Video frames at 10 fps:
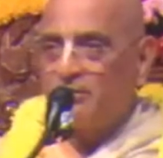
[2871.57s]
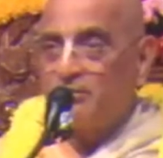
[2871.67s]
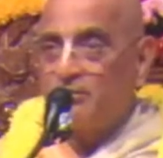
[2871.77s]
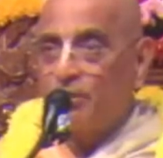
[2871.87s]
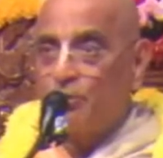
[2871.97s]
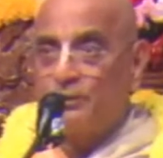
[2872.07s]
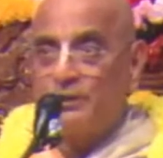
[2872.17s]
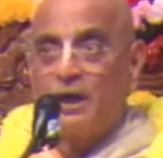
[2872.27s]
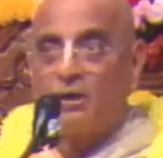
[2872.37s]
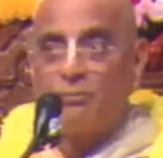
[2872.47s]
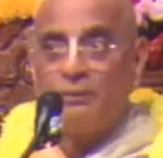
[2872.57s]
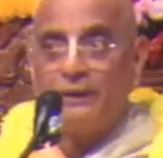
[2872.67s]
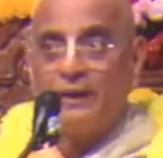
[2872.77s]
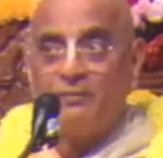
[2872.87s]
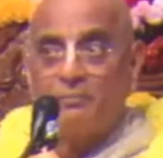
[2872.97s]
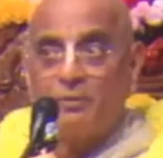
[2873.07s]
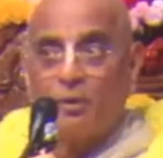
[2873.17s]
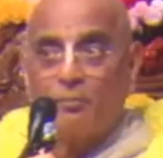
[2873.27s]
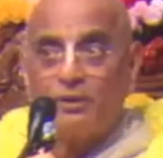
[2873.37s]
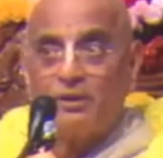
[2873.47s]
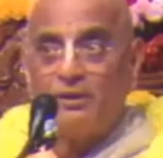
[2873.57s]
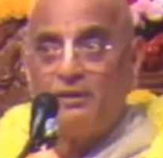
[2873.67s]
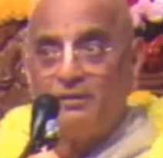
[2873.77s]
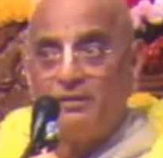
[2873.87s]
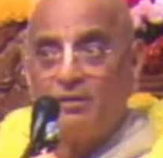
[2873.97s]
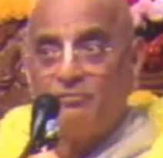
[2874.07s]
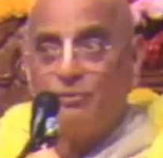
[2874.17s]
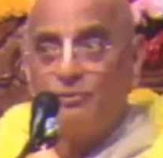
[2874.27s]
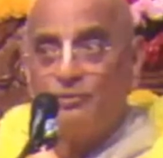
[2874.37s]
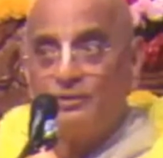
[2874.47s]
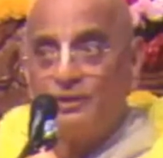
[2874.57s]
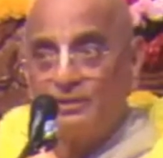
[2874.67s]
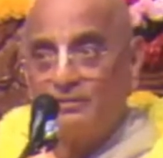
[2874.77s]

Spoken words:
Draupadi now became the property of Duryodhan.